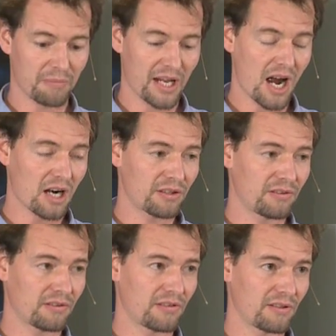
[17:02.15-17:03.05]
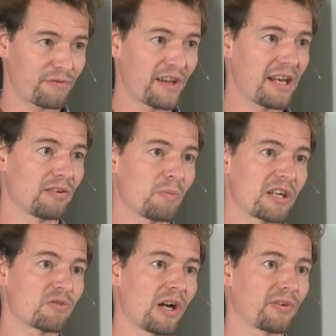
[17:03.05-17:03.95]
my heart just fell into my
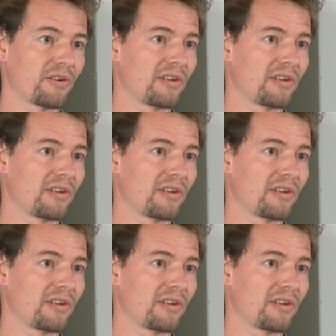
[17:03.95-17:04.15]
trousers.